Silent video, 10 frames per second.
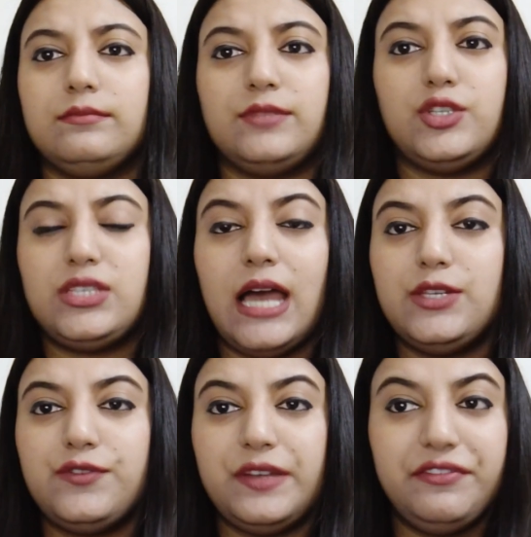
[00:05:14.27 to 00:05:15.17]
You start
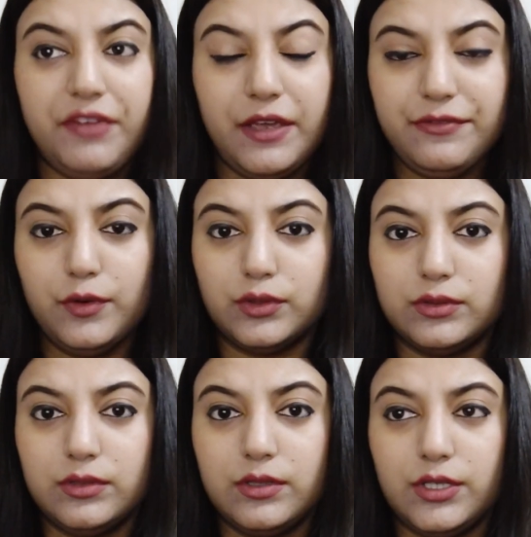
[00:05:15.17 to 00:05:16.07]
to feel
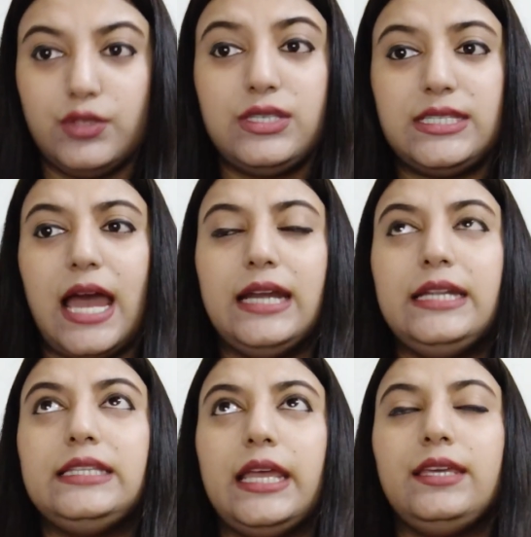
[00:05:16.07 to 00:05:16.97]
fearful. You
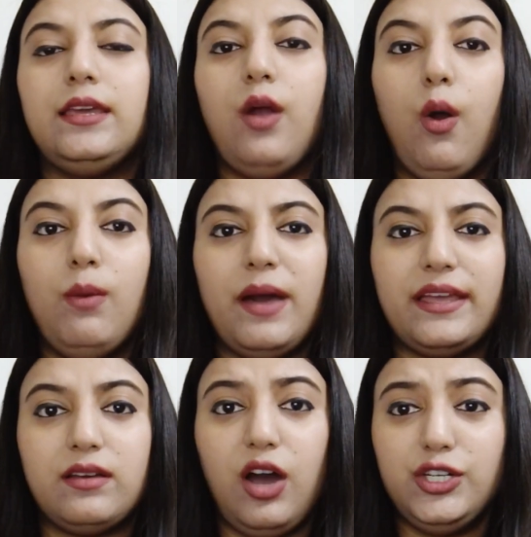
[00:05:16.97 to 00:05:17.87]
started thinking, oh my
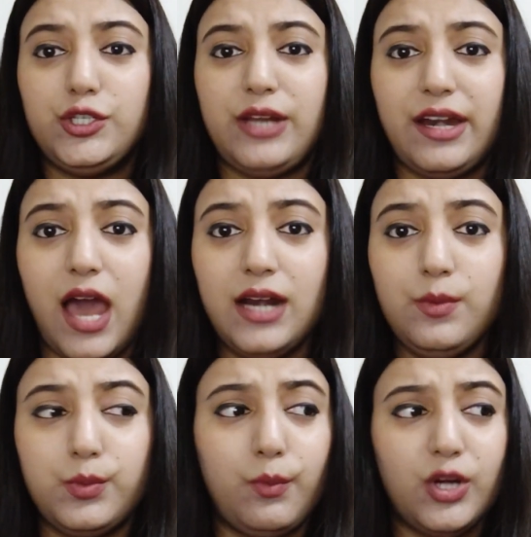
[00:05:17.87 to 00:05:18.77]
God, should I
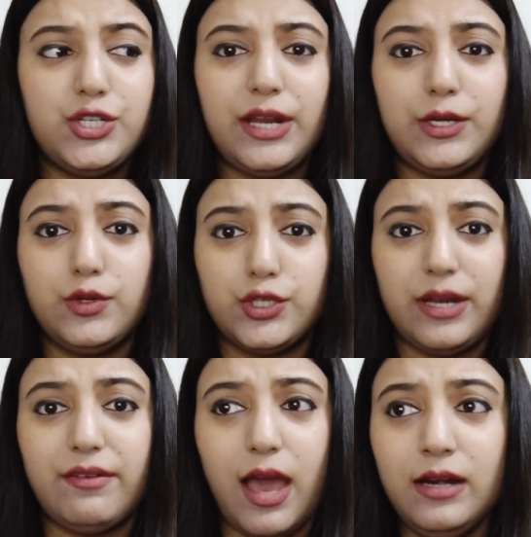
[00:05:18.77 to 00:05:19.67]
run? What should I do? Should
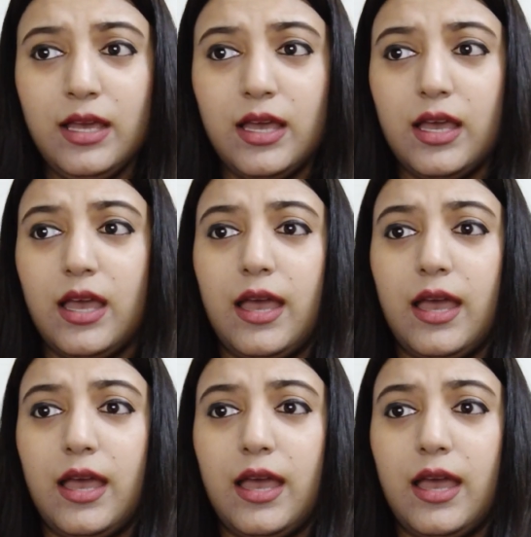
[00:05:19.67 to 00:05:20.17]
I run?